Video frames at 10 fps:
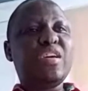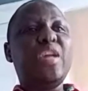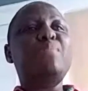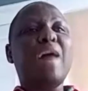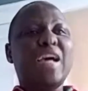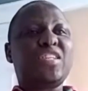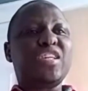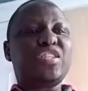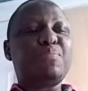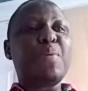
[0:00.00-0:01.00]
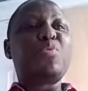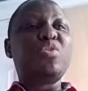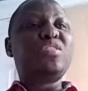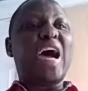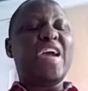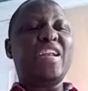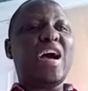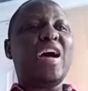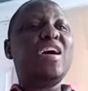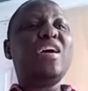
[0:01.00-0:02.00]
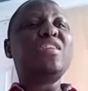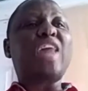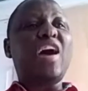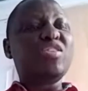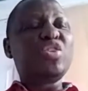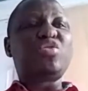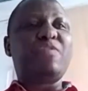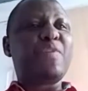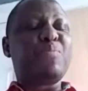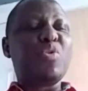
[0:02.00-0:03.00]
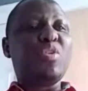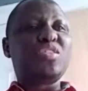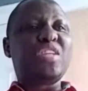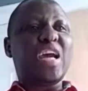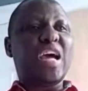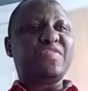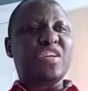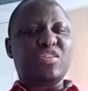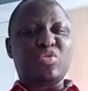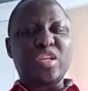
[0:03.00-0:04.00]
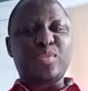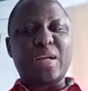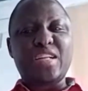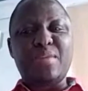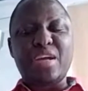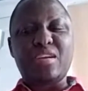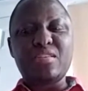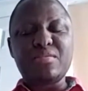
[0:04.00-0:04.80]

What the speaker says: in masses. People dying, thousands of people lost their lives to this pandemic.